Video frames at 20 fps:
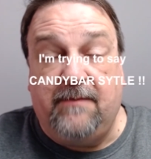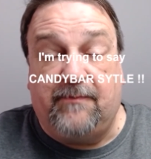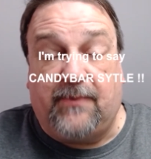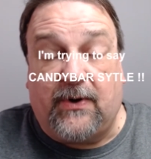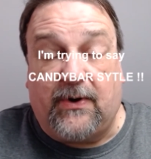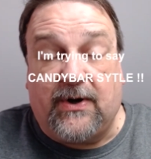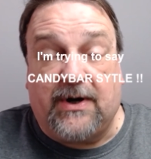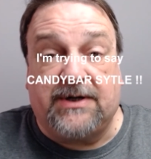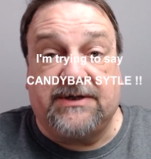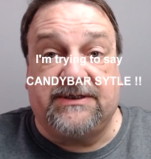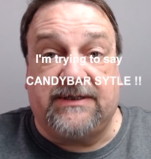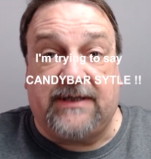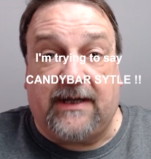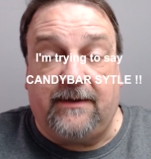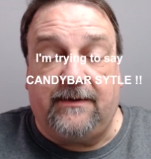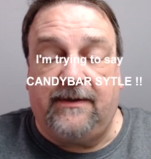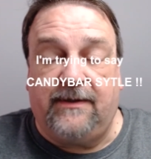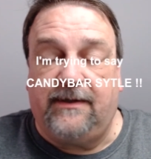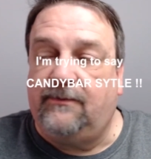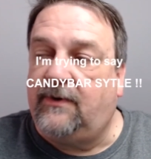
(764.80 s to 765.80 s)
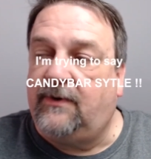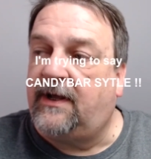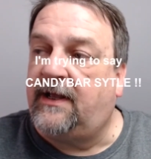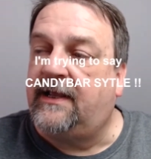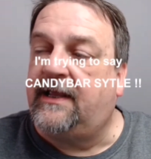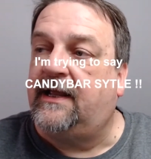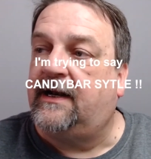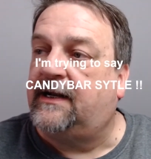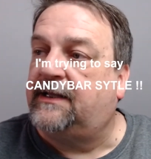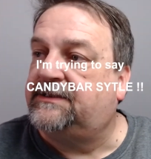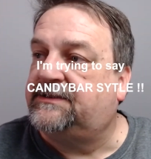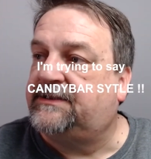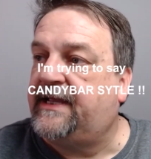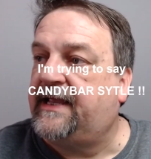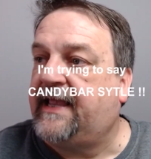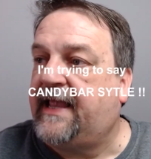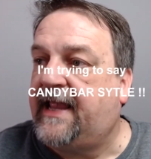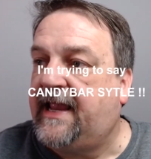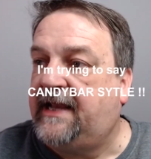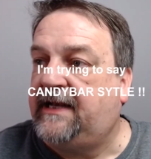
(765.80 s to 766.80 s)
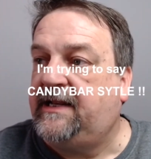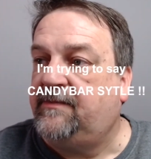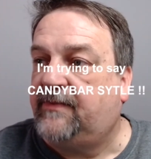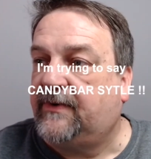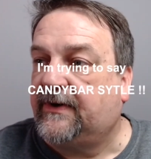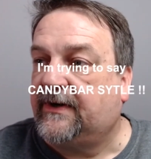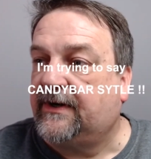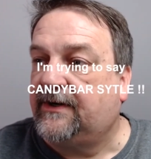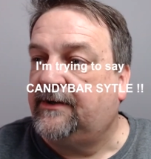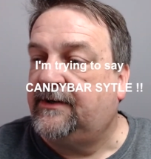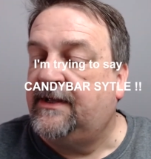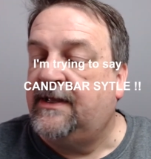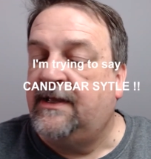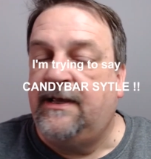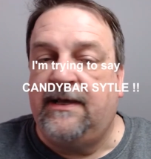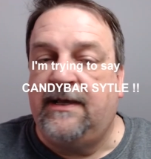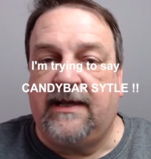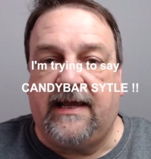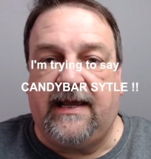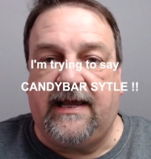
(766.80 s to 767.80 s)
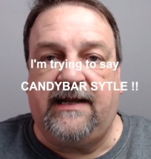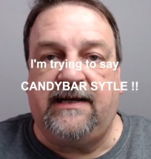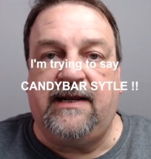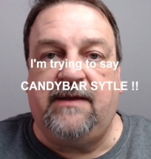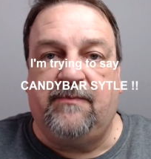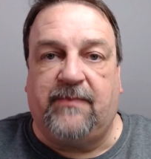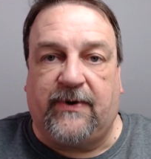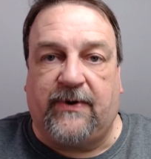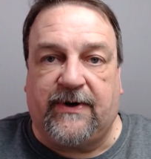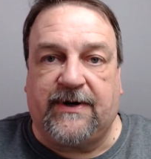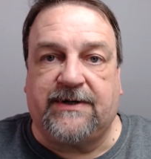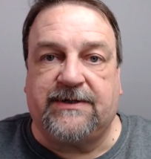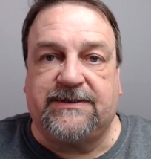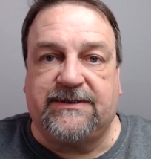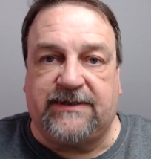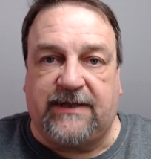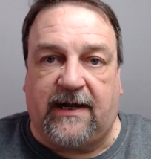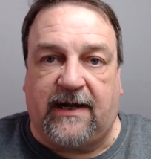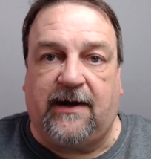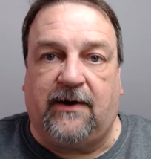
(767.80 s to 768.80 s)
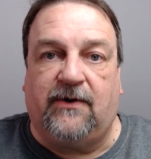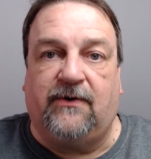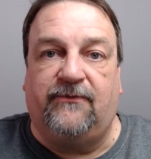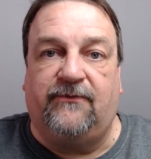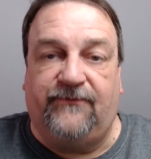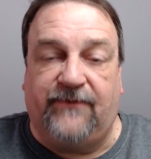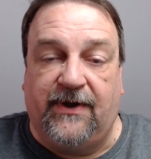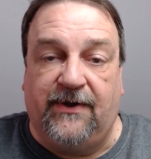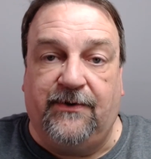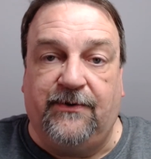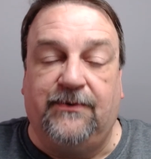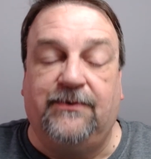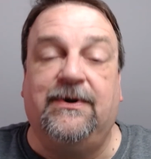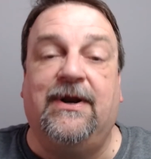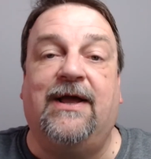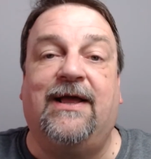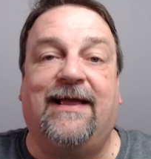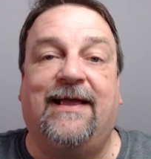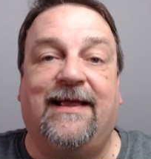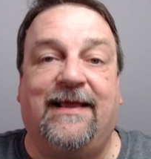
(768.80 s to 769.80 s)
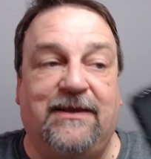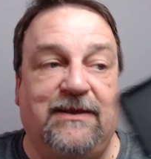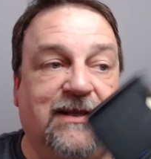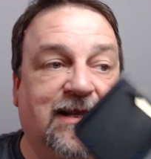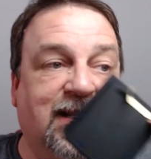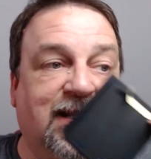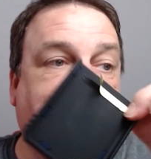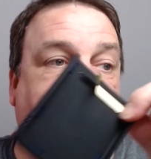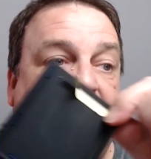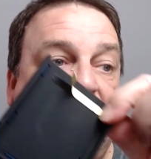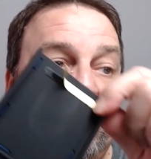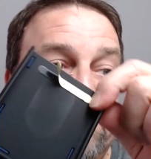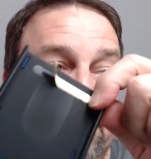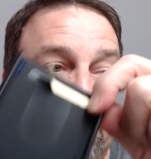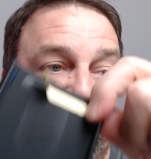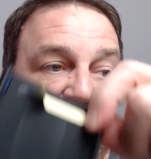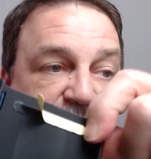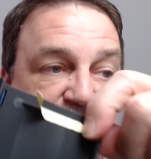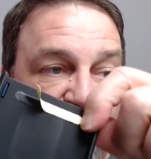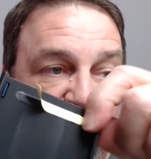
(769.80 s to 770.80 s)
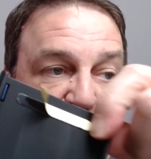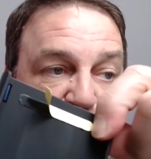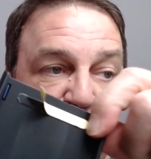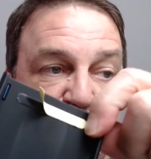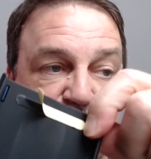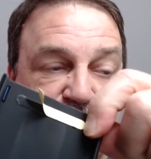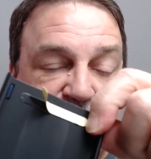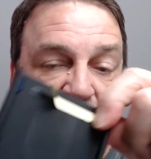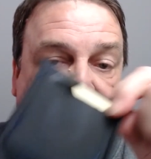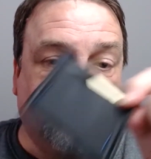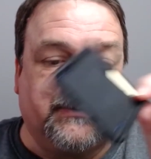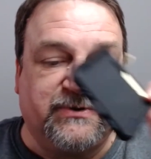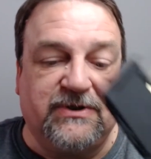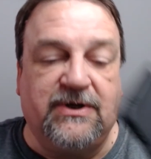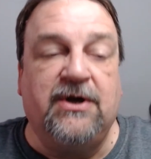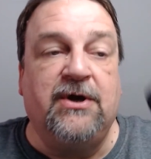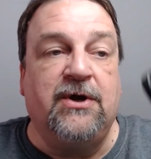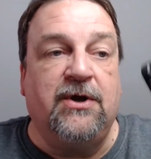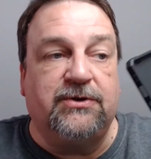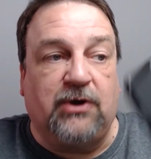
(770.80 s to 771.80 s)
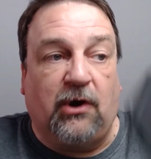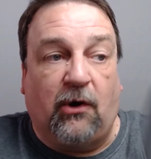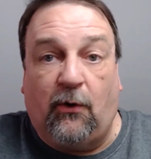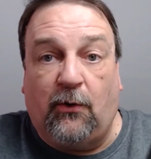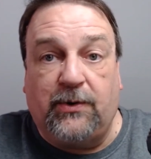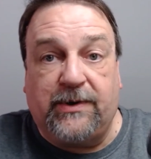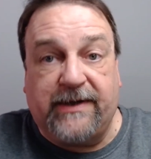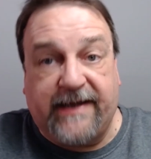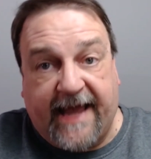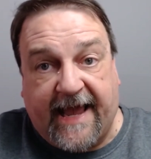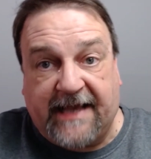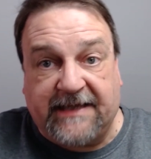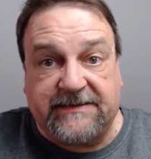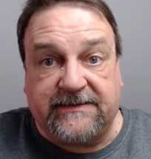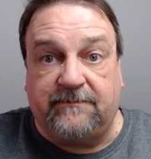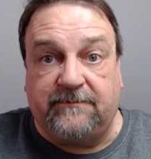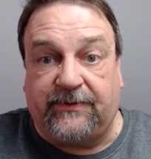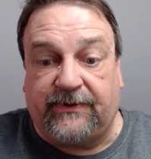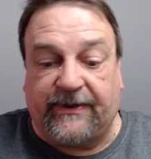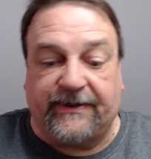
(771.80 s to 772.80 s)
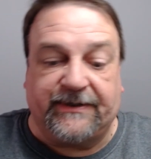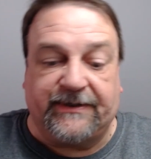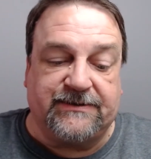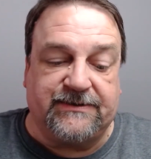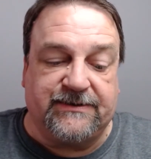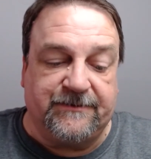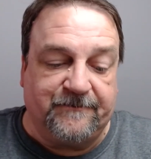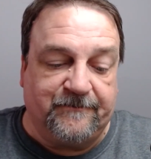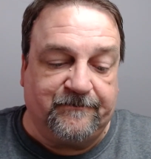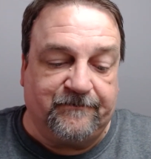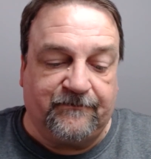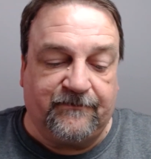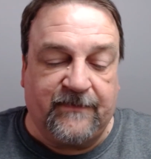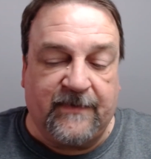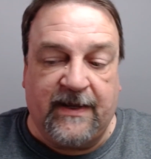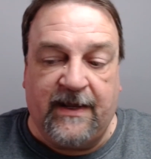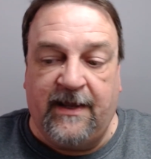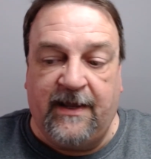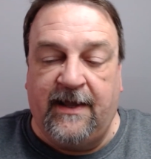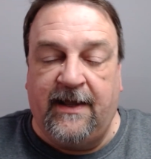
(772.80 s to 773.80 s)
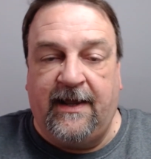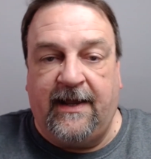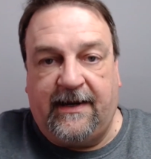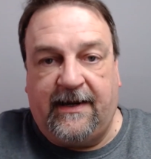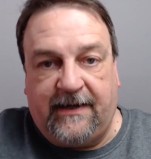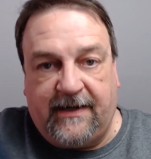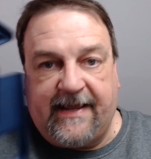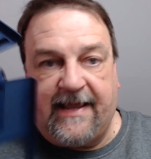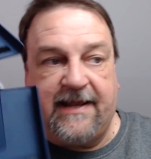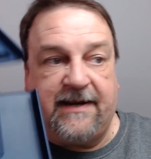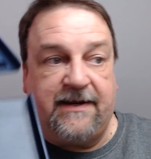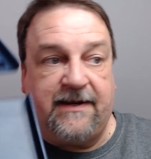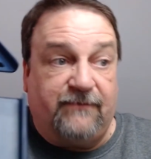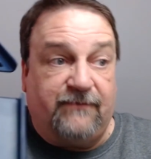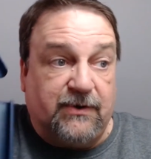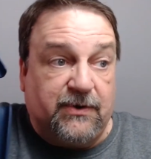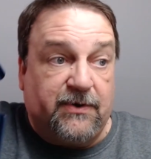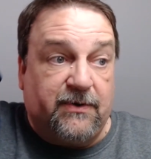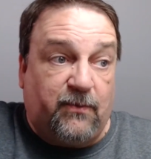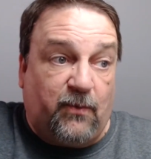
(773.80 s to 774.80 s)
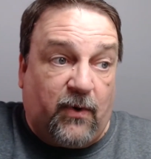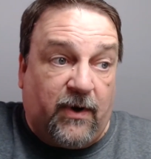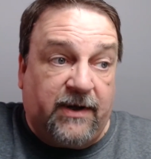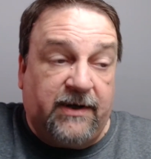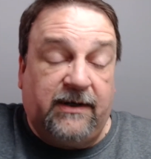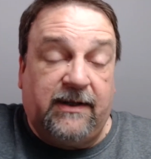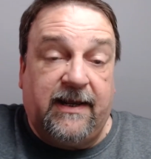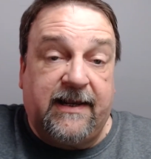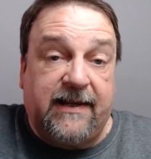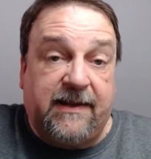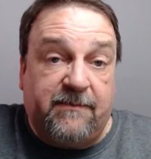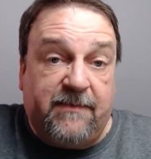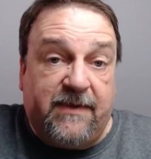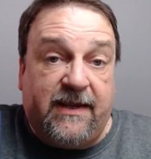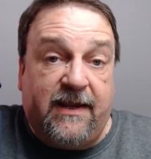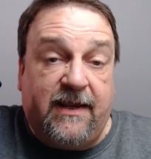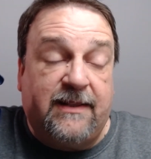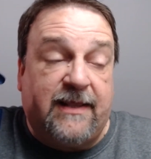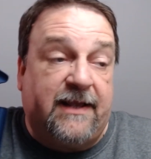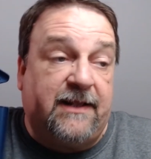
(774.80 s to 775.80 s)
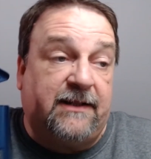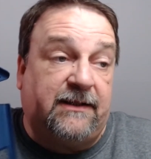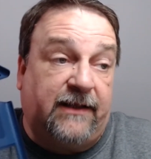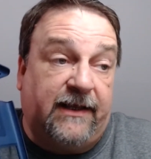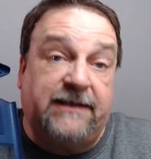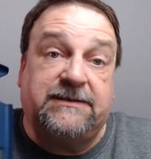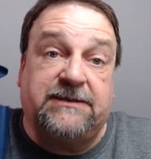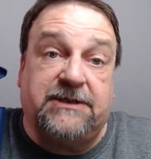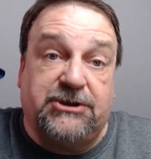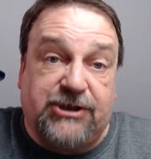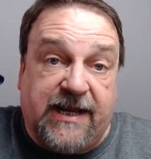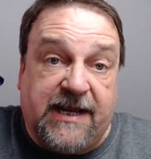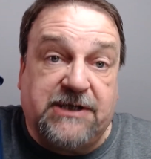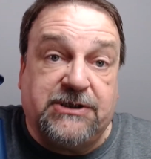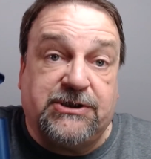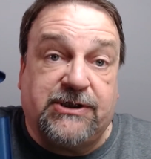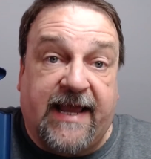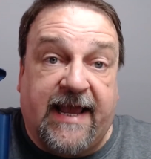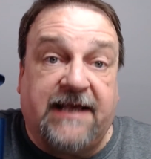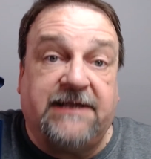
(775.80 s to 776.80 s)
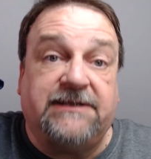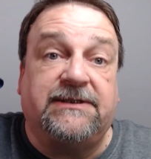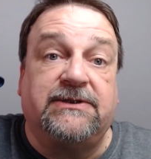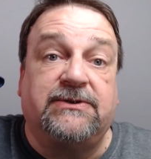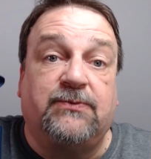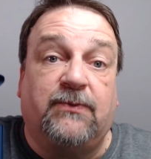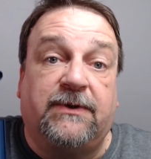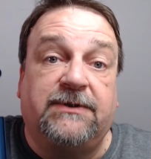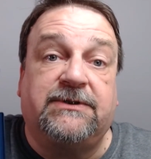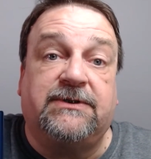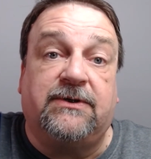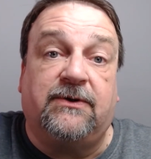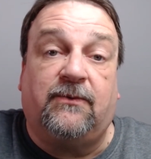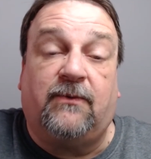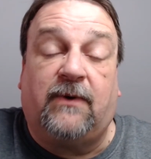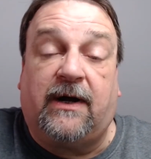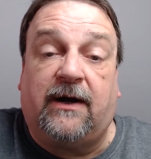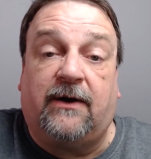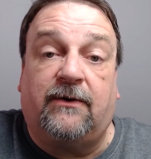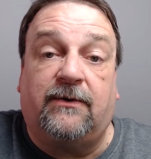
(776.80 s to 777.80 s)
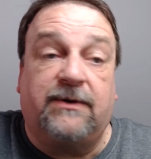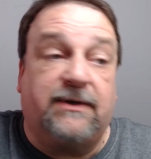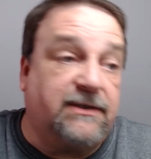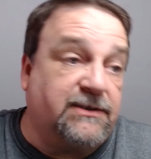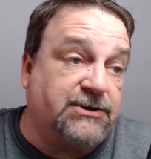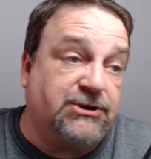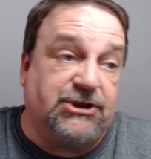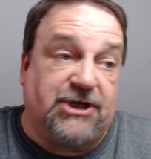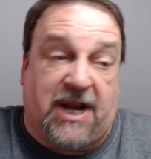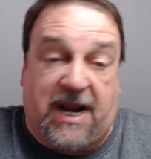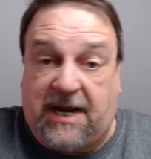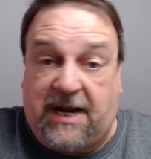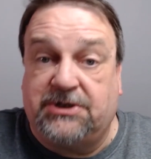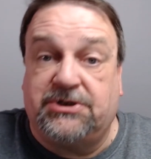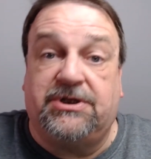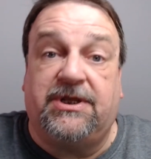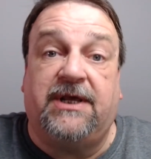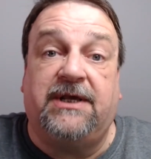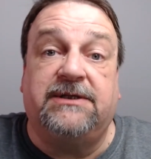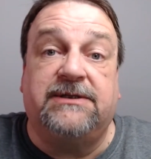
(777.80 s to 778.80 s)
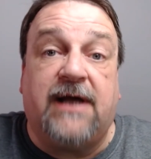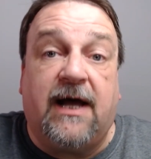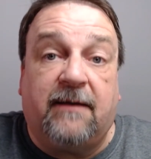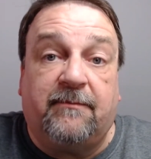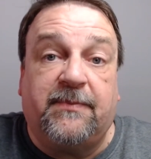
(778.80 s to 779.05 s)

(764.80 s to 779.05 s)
style? Why can't I say candy bar? Candy bar style phone needing glue strips to hold a case in place. And again, if you're one like me that likes to change cases once in a while to change things up,